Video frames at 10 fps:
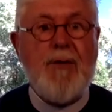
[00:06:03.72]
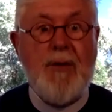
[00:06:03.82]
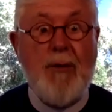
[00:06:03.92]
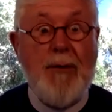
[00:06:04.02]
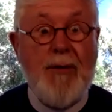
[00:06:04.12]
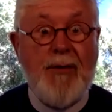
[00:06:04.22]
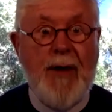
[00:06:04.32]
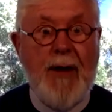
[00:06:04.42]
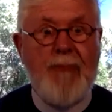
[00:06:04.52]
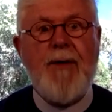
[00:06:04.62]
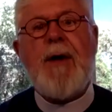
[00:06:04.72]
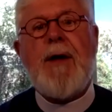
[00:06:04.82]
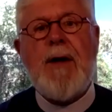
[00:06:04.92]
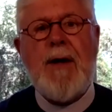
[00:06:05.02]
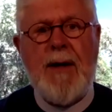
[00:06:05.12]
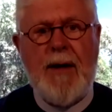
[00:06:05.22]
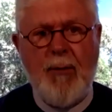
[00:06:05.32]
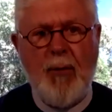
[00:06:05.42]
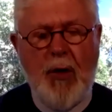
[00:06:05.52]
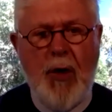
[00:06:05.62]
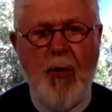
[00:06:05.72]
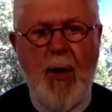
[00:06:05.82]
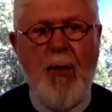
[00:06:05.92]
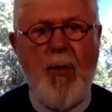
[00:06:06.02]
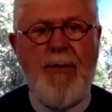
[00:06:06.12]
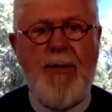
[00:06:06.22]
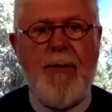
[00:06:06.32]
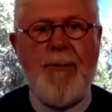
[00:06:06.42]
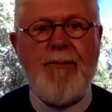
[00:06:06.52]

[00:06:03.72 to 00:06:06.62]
do this stuff, it will go well with you.